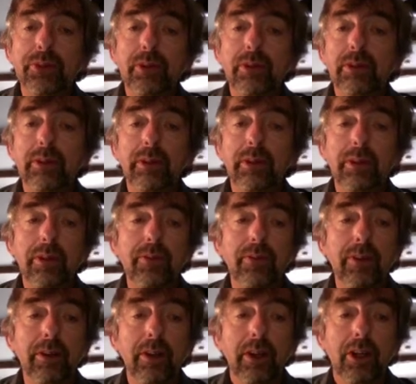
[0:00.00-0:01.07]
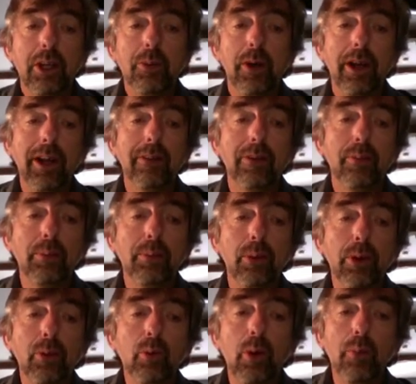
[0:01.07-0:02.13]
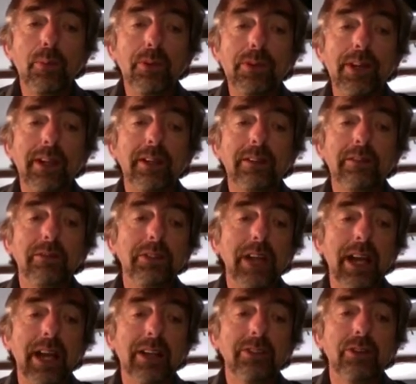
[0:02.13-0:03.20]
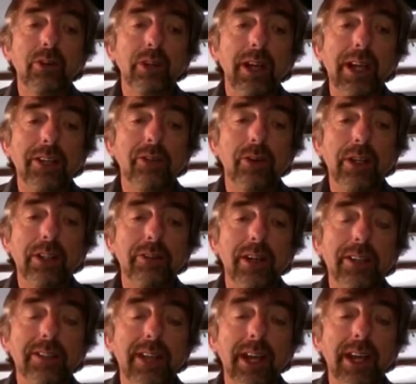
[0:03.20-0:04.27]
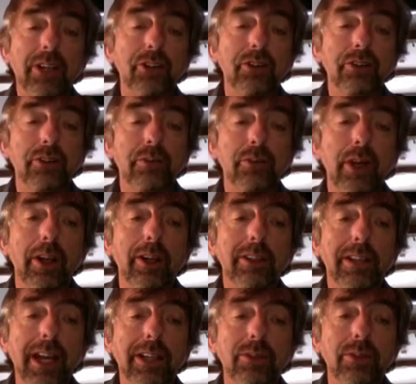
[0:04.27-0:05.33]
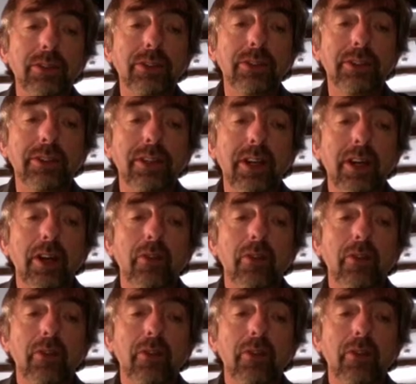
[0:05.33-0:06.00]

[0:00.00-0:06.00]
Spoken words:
So, if you might have a 0.1% tax on electronic transactions and a tax which is